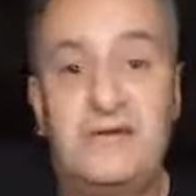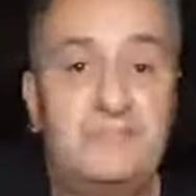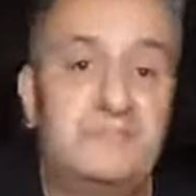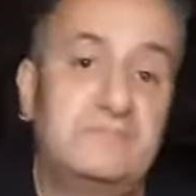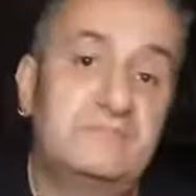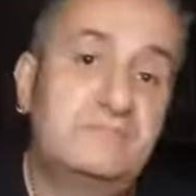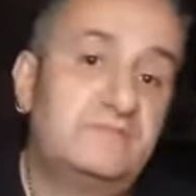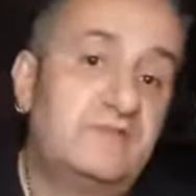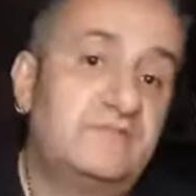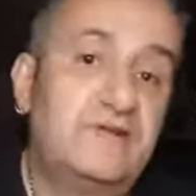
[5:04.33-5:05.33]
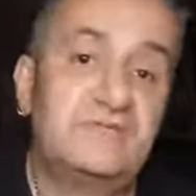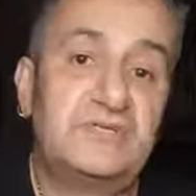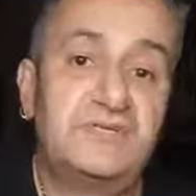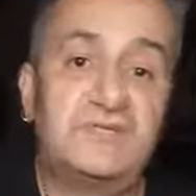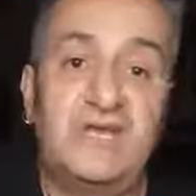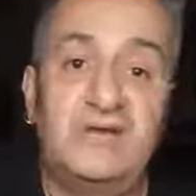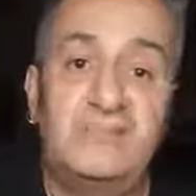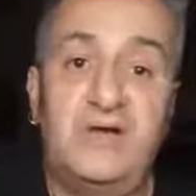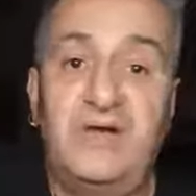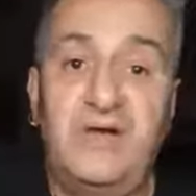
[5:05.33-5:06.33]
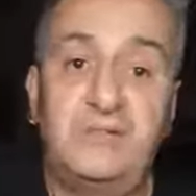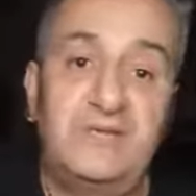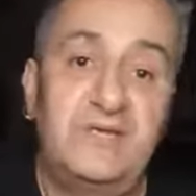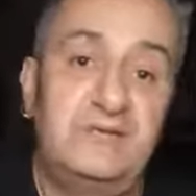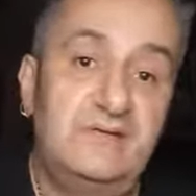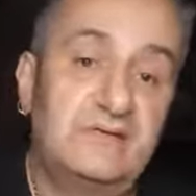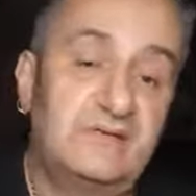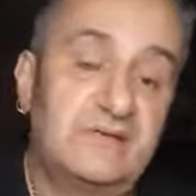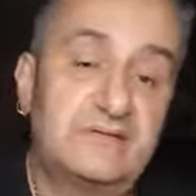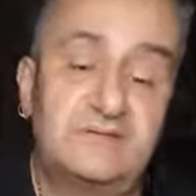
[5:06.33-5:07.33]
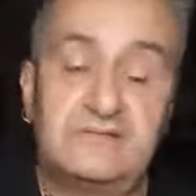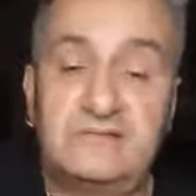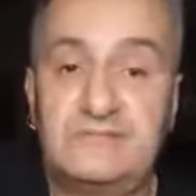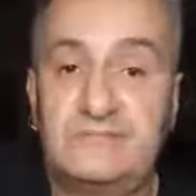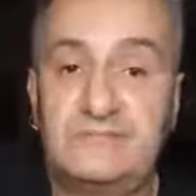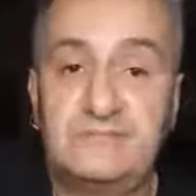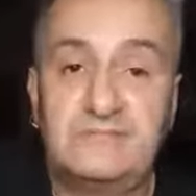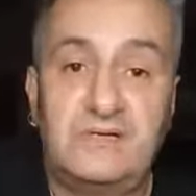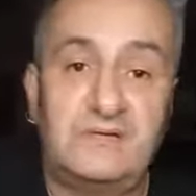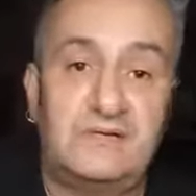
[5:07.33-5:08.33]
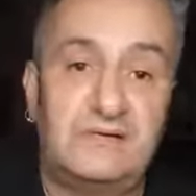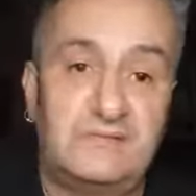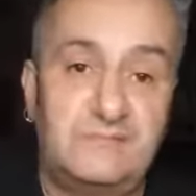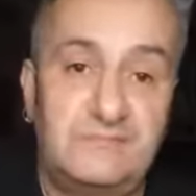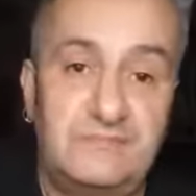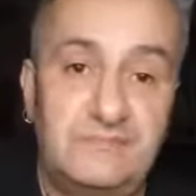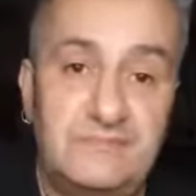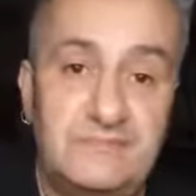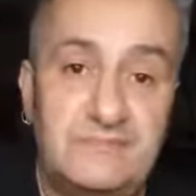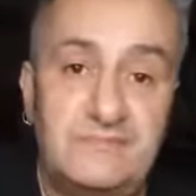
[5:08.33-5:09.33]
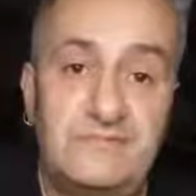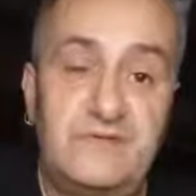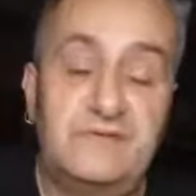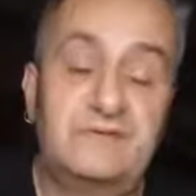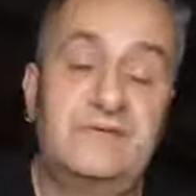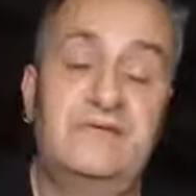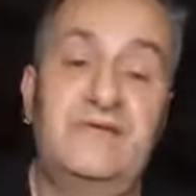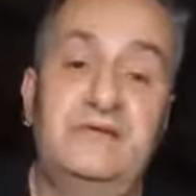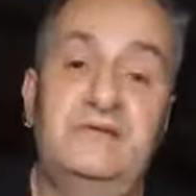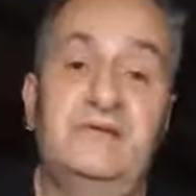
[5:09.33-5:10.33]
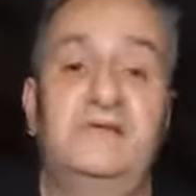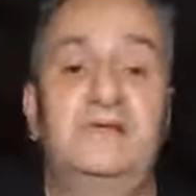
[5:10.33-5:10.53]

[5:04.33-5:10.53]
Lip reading: am the franchise champ, I am the, you know, like our friend Canelo,